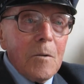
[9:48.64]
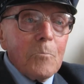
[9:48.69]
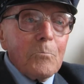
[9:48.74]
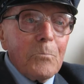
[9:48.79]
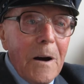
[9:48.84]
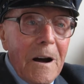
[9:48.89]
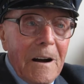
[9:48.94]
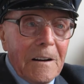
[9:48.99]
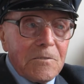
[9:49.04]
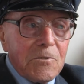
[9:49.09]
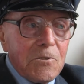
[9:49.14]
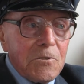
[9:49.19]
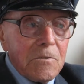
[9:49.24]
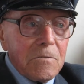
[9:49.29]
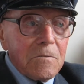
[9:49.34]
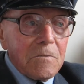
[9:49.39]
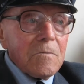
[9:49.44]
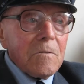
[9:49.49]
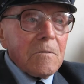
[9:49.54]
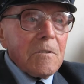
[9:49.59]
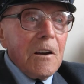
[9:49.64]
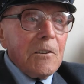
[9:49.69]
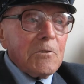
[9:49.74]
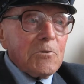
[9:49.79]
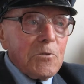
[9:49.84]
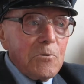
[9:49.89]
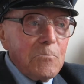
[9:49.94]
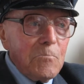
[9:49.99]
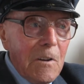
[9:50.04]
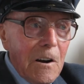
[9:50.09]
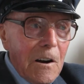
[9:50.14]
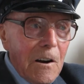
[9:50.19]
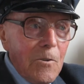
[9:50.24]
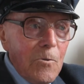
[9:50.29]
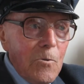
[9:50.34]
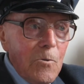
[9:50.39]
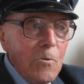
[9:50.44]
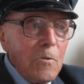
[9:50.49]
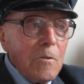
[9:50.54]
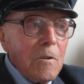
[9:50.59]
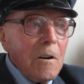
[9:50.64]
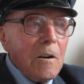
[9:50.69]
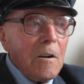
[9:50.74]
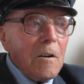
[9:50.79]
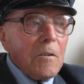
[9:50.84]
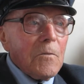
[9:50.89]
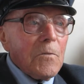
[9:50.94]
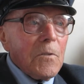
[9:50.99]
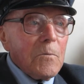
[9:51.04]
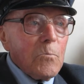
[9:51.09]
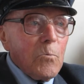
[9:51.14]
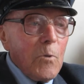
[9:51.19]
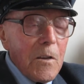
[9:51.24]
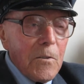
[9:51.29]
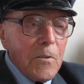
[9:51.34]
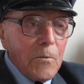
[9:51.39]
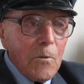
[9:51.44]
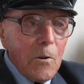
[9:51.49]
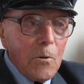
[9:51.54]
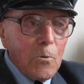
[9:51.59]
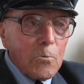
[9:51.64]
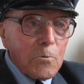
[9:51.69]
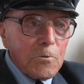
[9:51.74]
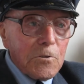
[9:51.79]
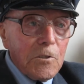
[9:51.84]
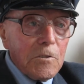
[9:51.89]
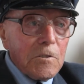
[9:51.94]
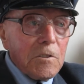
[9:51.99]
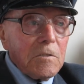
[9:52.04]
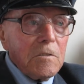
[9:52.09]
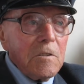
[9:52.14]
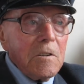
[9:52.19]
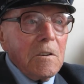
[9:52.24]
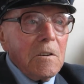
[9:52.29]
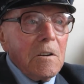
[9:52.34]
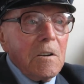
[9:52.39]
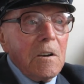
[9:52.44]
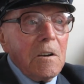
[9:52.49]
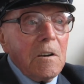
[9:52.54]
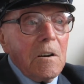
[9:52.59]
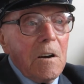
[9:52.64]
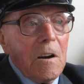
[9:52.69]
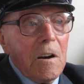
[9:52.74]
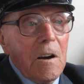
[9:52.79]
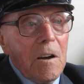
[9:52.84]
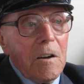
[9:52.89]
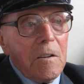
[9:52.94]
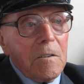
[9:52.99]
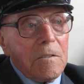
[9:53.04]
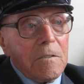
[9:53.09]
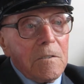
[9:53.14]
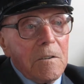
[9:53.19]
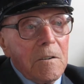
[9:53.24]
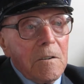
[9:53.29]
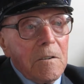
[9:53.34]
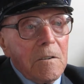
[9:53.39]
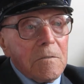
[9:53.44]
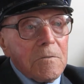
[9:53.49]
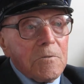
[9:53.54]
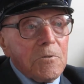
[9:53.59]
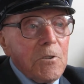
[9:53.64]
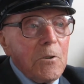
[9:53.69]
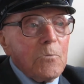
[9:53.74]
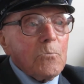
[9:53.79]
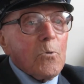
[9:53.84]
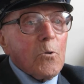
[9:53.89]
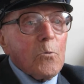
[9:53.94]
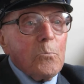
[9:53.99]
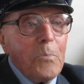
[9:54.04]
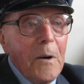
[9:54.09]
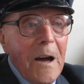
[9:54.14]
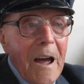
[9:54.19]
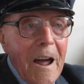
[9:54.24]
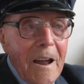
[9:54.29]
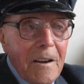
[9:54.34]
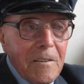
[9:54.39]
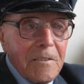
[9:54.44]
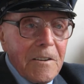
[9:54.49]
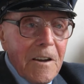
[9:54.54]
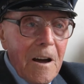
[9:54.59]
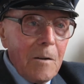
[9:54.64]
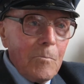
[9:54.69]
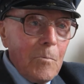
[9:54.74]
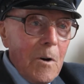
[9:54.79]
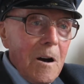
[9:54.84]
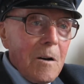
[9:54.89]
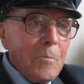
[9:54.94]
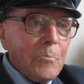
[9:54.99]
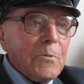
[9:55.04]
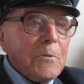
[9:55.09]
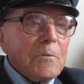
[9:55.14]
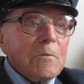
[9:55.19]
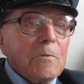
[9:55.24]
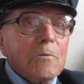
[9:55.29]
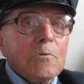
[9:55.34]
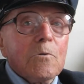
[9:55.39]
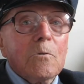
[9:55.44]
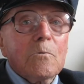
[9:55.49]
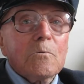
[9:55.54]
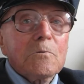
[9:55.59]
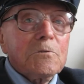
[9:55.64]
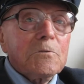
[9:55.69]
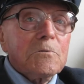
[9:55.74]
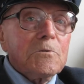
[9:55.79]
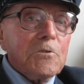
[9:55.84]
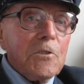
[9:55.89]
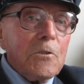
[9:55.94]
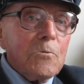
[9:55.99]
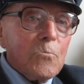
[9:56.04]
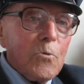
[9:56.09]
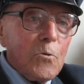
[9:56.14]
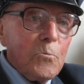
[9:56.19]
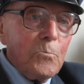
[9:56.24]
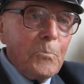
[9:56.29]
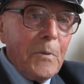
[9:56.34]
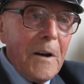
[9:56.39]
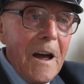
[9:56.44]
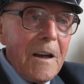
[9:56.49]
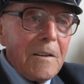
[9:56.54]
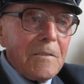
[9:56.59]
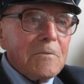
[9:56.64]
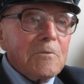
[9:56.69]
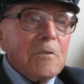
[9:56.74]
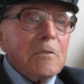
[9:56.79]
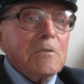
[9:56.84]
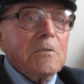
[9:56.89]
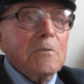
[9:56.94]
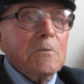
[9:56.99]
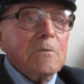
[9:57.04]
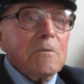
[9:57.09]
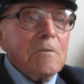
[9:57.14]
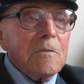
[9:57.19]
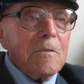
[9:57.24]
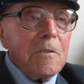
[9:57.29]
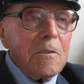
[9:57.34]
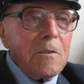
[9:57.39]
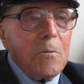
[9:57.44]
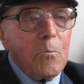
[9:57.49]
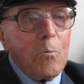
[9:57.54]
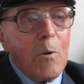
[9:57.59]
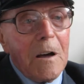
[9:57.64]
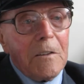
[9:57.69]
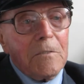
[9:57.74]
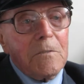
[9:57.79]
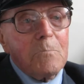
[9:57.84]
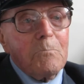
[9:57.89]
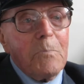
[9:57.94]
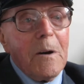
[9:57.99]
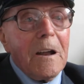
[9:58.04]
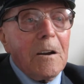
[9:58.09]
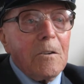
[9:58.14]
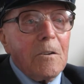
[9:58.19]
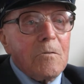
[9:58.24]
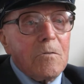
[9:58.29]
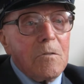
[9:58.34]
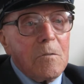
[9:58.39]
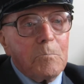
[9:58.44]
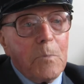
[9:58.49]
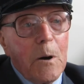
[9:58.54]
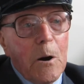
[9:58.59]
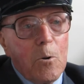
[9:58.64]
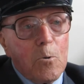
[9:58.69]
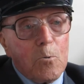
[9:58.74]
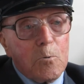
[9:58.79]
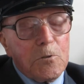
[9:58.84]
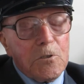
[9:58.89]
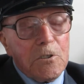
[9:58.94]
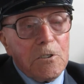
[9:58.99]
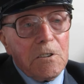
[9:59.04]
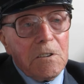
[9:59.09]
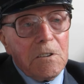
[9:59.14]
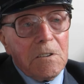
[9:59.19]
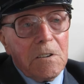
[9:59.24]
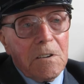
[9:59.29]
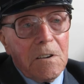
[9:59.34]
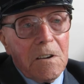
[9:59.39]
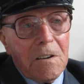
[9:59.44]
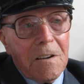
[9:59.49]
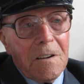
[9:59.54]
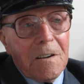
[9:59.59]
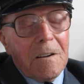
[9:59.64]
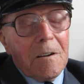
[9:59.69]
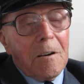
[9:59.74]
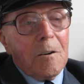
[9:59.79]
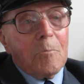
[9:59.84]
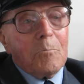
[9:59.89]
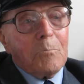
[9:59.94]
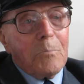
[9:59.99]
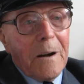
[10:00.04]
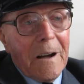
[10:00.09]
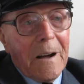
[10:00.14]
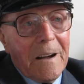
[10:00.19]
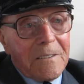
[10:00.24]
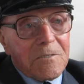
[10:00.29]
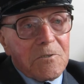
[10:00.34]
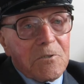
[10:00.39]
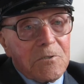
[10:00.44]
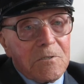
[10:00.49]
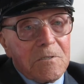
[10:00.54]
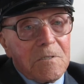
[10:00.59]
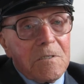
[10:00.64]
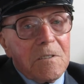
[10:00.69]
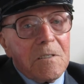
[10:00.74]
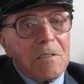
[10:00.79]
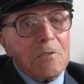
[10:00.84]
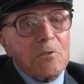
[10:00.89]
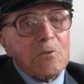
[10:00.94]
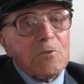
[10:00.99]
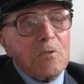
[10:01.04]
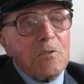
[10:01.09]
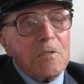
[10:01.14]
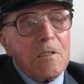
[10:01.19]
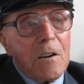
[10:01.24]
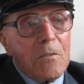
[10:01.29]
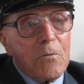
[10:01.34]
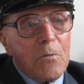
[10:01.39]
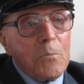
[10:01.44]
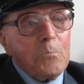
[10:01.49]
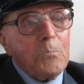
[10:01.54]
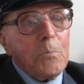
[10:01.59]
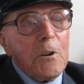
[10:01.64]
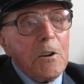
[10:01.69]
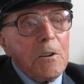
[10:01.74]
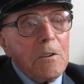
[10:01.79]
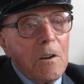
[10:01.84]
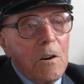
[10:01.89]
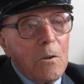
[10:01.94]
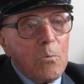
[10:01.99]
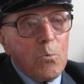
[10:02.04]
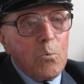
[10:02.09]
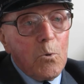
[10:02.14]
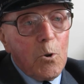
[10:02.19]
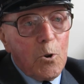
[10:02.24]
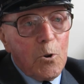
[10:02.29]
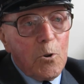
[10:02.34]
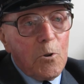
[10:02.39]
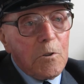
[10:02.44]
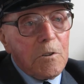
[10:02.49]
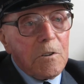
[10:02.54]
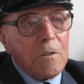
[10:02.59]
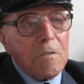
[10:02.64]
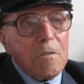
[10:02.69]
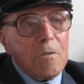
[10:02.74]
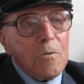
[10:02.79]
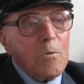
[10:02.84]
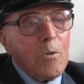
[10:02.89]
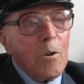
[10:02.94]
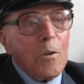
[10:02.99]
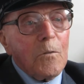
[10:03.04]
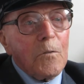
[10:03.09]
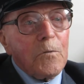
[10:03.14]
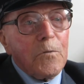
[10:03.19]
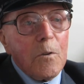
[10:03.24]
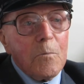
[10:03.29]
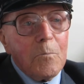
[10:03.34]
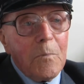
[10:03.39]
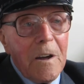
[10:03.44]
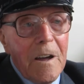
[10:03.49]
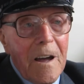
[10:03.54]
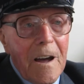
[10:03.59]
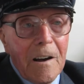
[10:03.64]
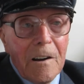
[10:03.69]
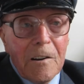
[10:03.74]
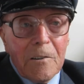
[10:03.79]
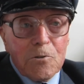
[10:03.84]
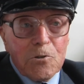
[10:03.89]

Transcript: But, as you know, the weather altered, and General Patton come up, and of course General Patton, he won the Battle of the Bulge. but there's never been a word, not from our